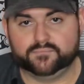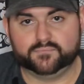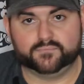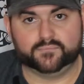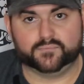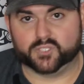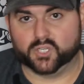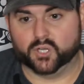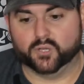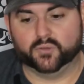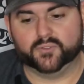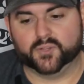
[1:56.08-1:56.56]

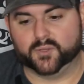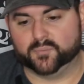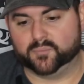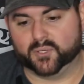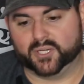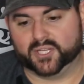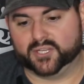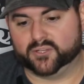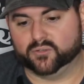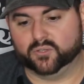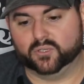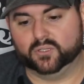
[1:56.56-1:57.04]
So they're
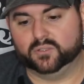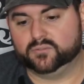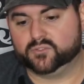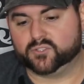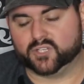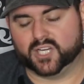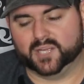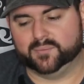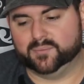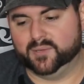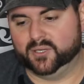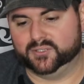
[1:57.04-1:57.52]
pretty cool.
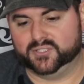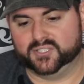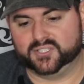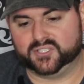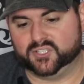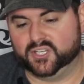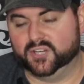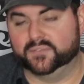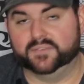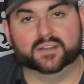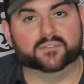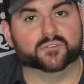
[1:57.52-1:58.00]
Try them out
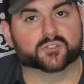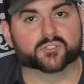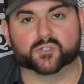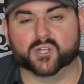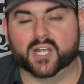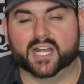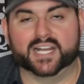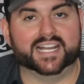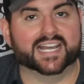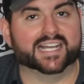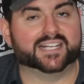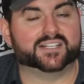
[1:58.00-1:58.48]
this year. I've never
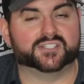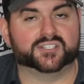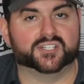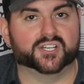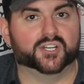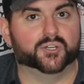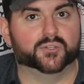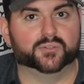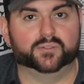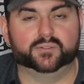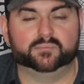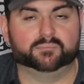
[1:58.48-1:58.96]
tried
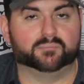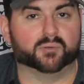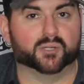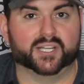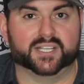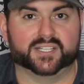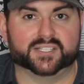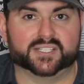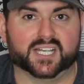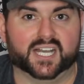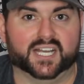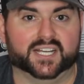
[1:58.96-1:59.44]
X-Zone.
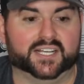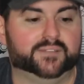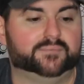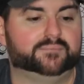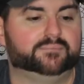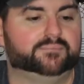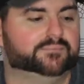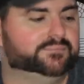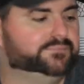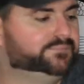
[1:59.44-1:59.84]
Pretty excited.